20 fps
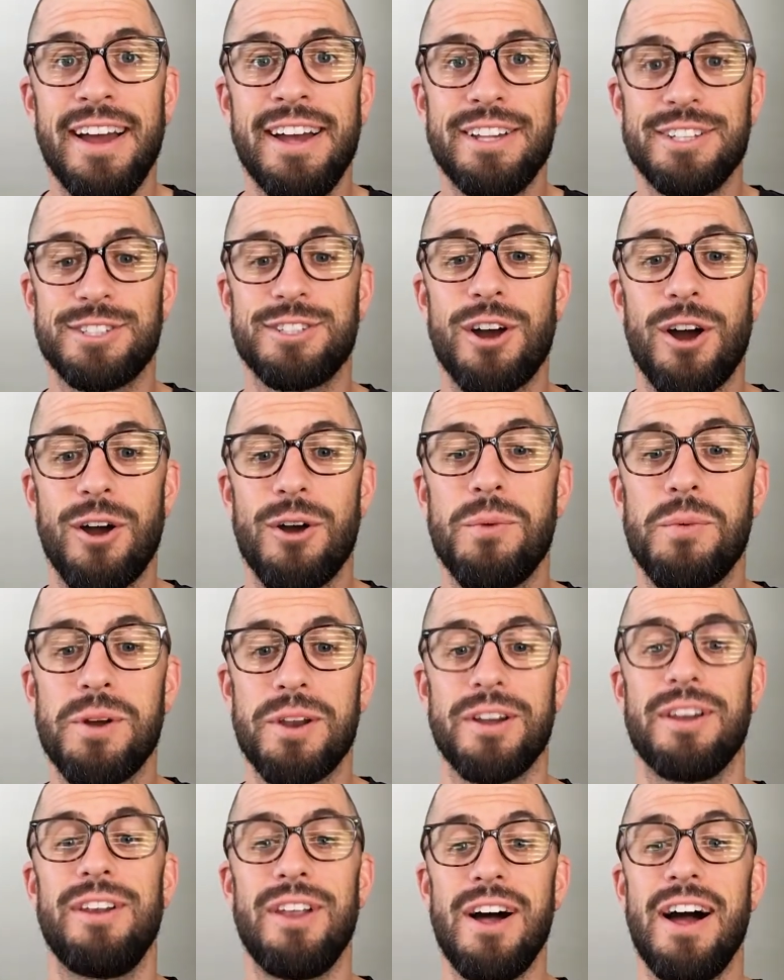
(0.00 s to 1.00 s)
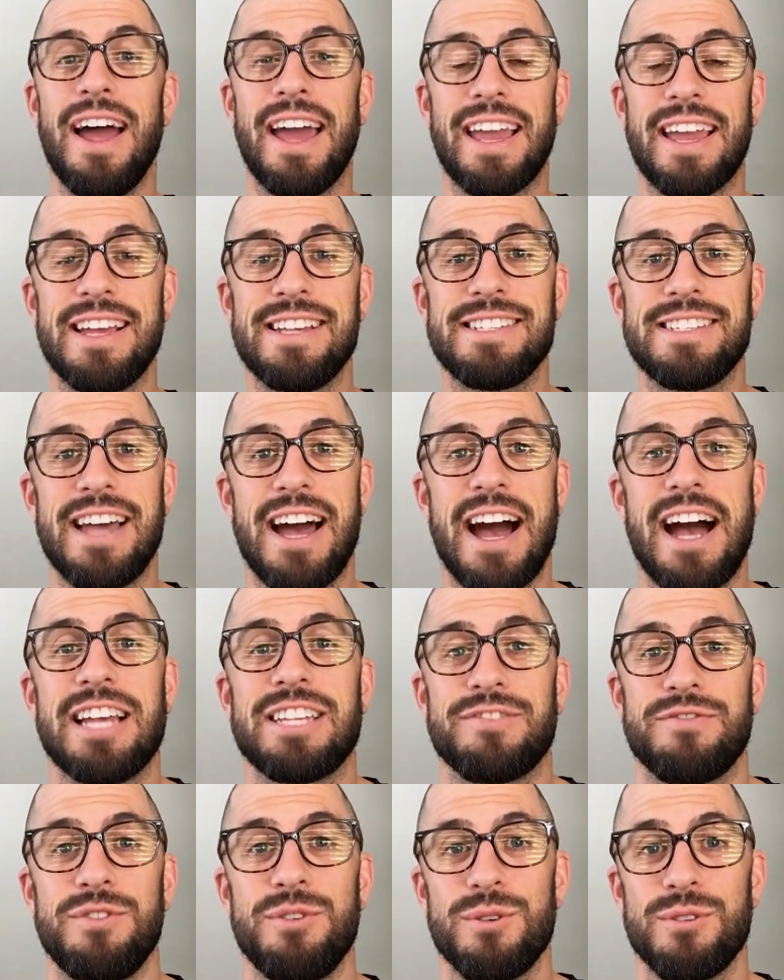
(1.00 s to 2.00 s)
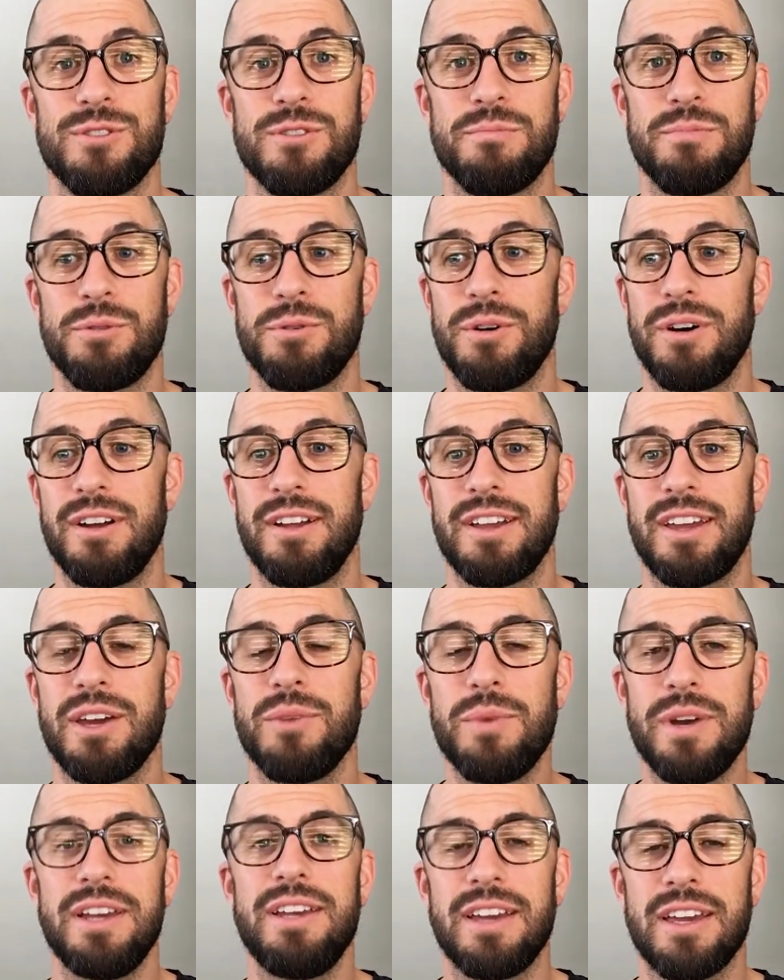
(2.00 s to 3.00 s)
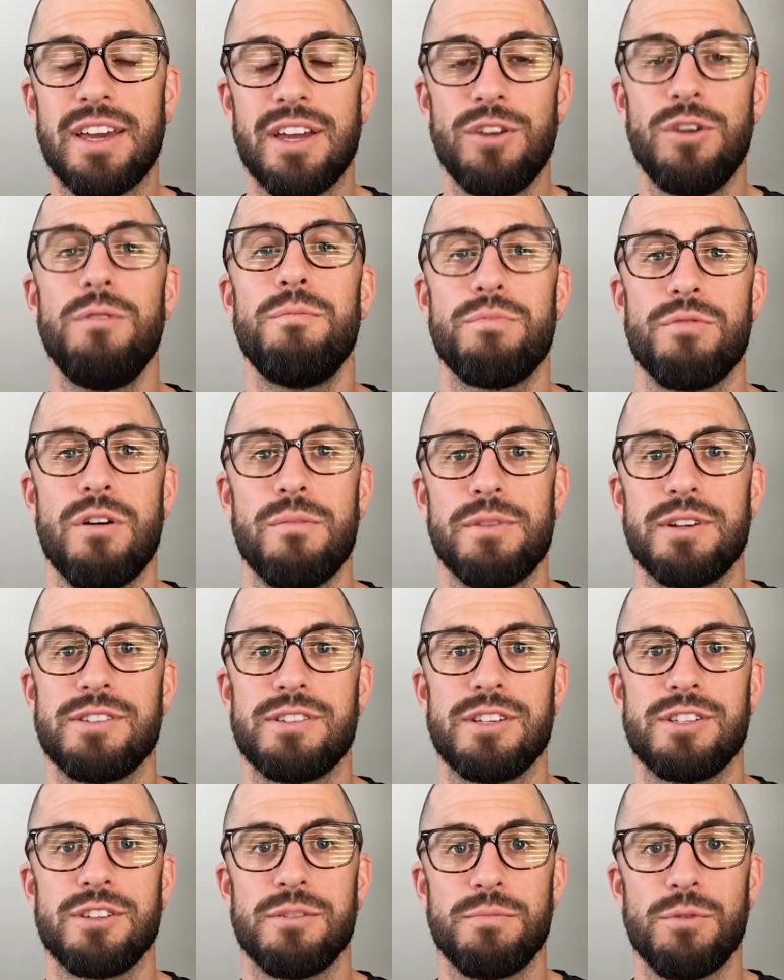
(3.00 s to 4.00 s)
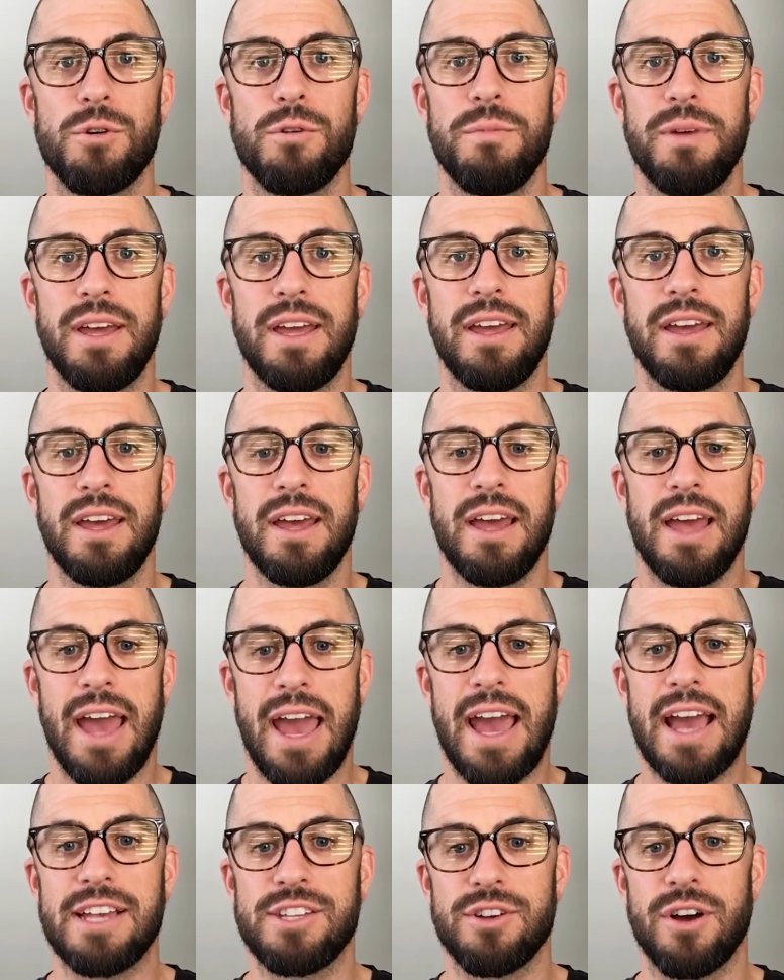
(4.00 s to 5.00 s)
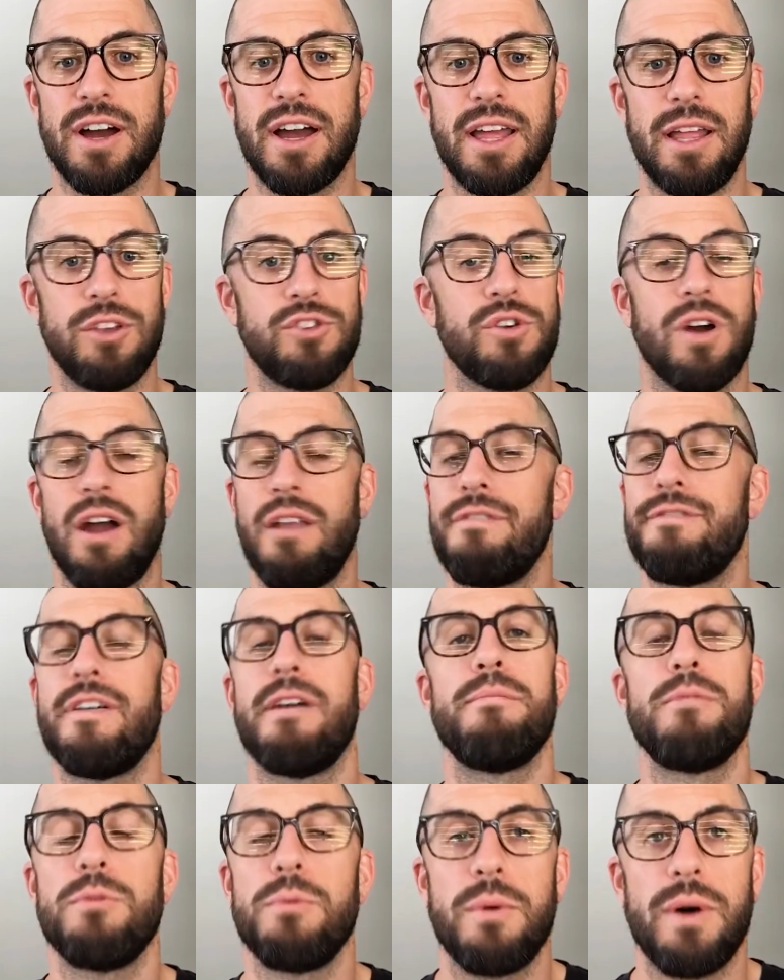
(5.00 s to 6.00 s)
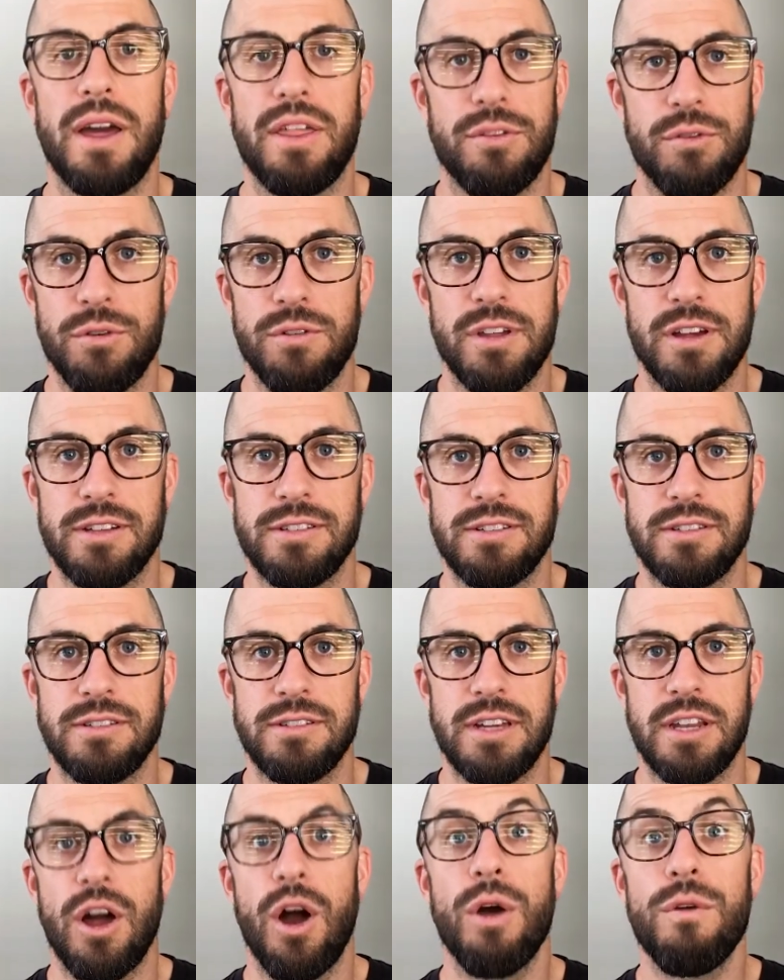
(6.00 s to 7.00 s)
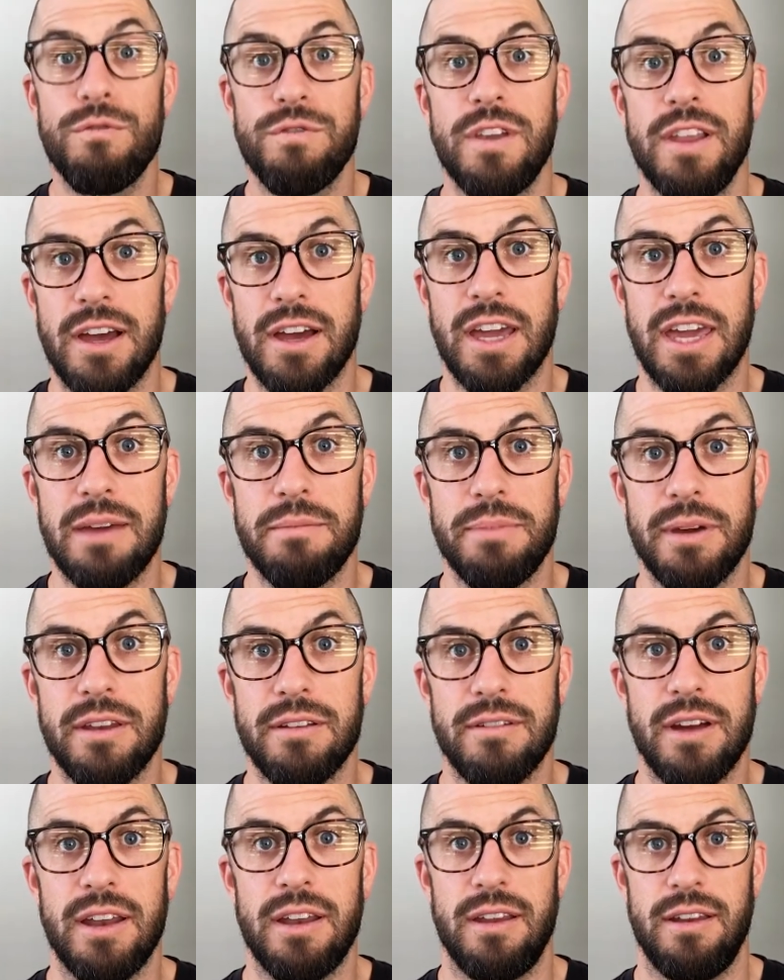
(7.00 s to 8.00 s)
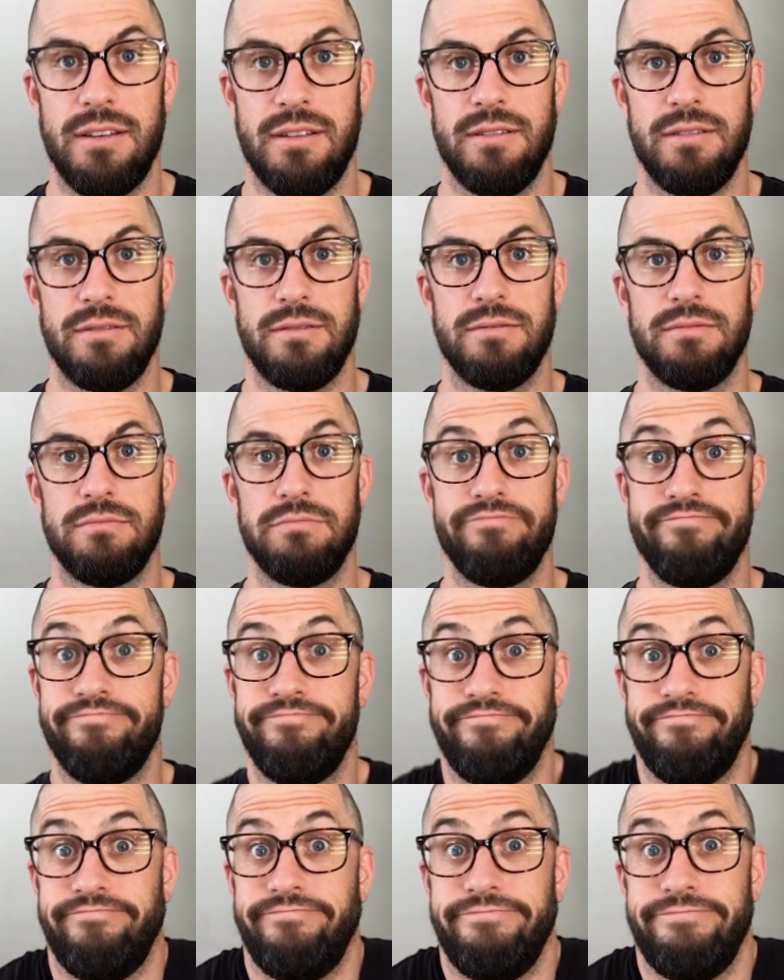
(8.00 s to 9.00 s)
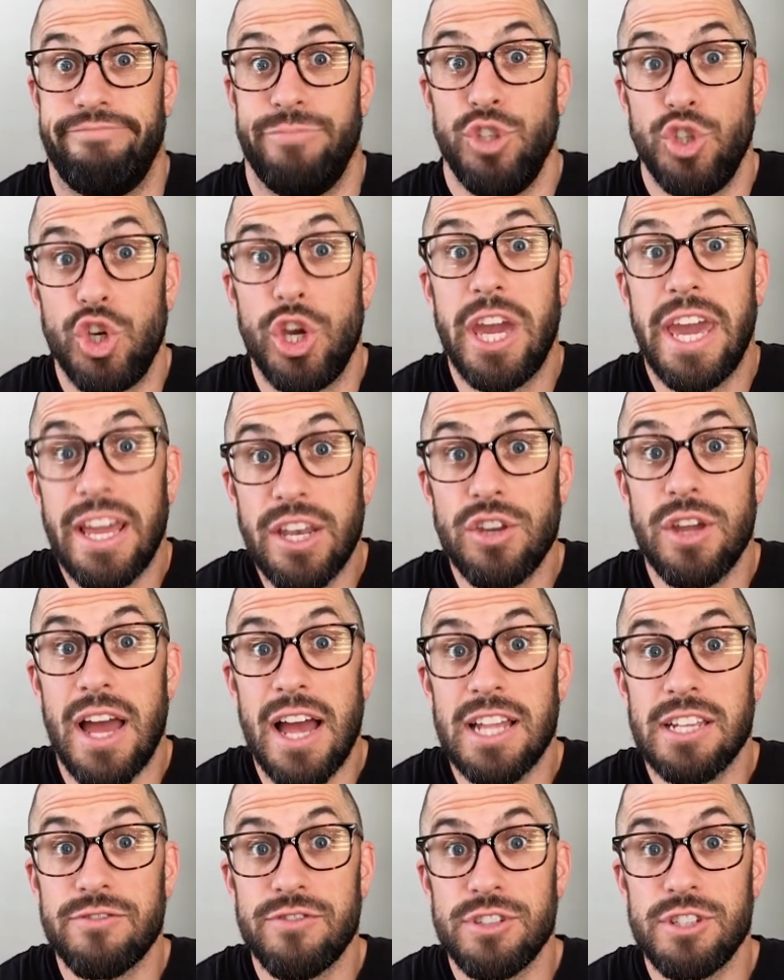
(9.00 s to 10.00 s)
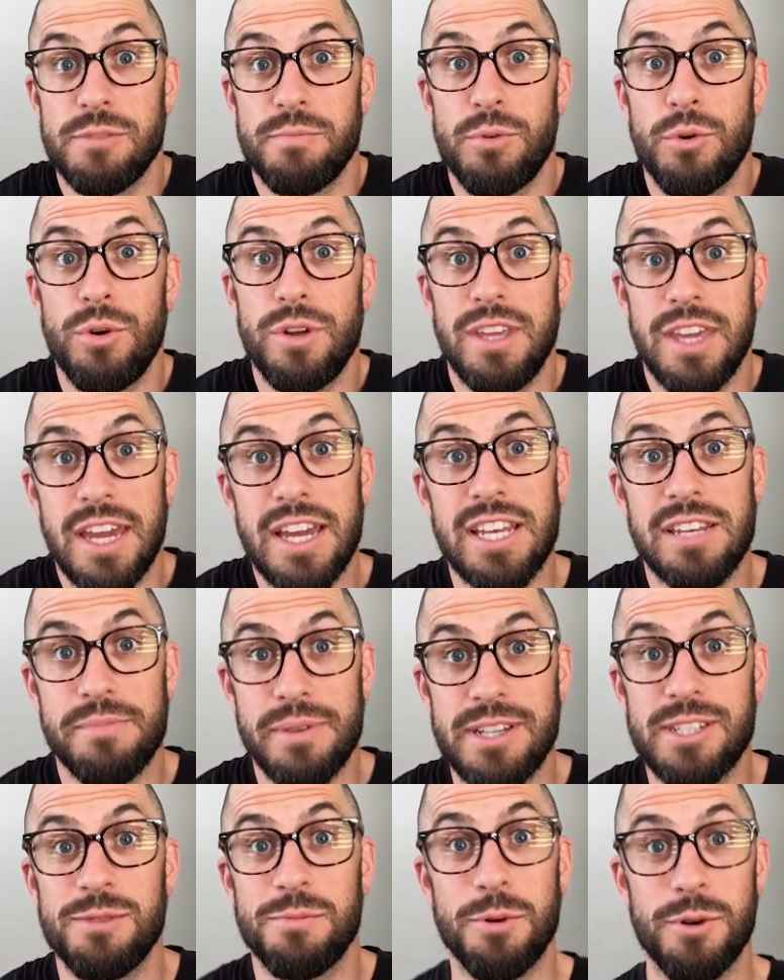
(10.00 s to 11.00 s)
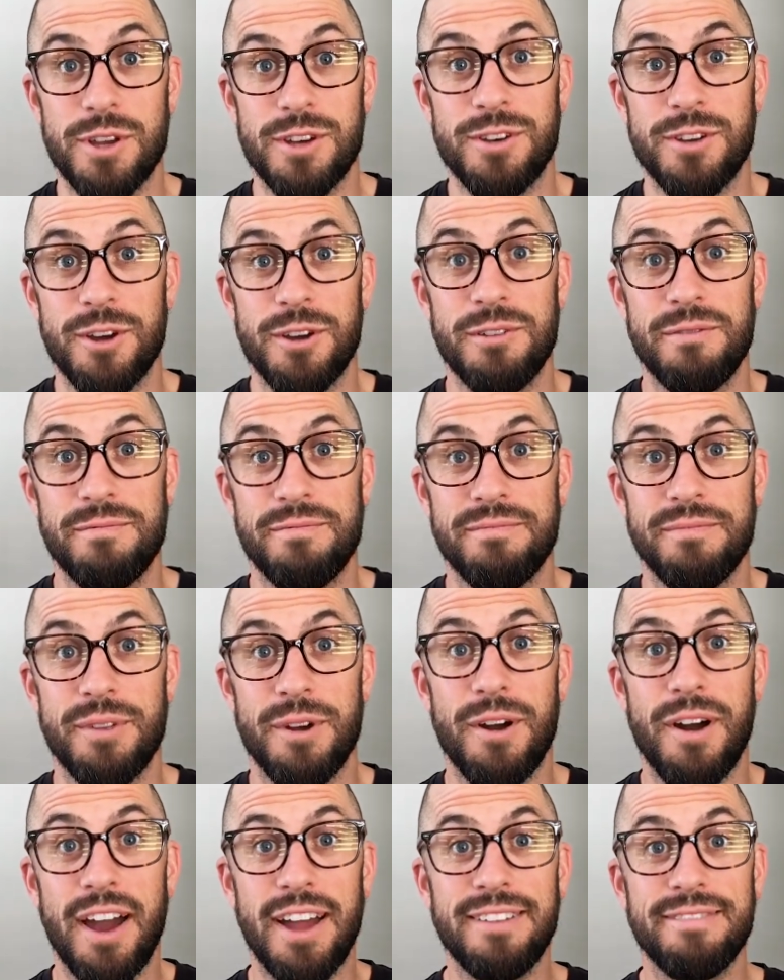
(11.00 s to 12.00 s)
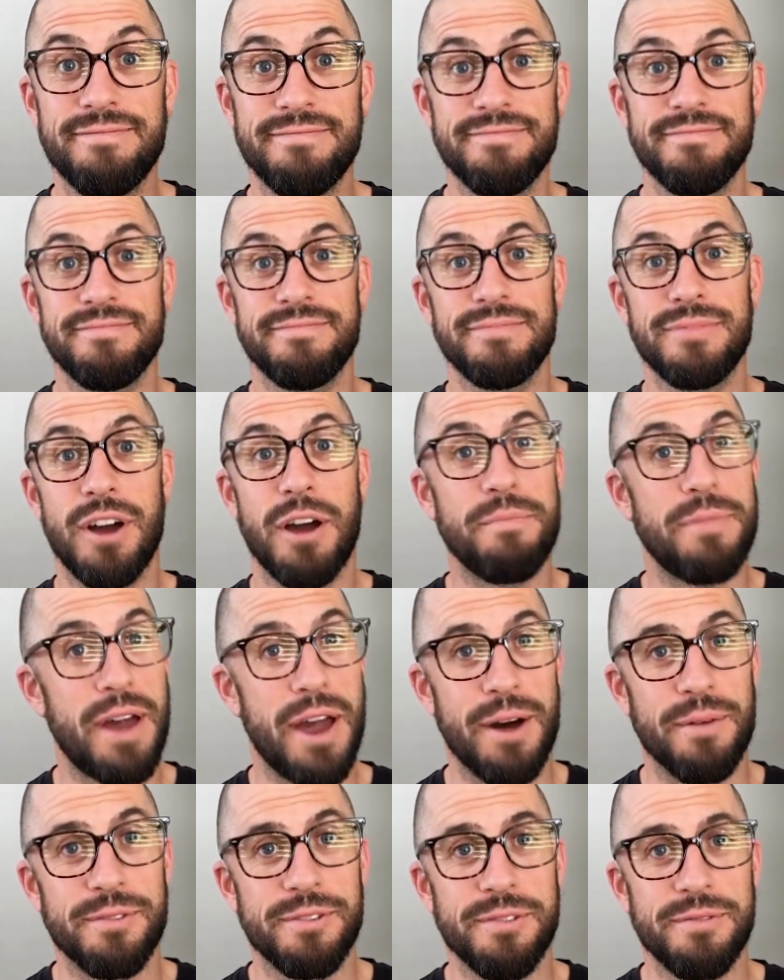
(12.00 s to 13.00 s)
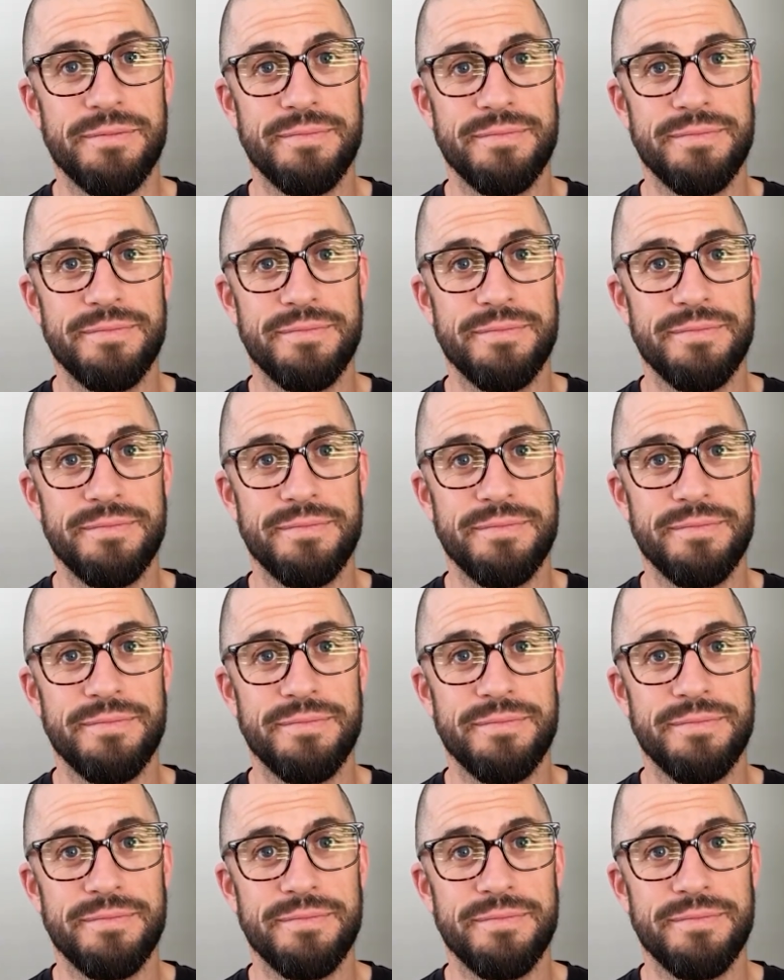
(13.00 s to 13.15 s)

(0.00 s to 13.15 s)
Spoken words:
So what I'd like is to ask for your support. Can you promise to support me as I try and fumble my way through this? And hopefully I get better at it. You get to ask for support and you get to be supported too. All right? I hope that helps.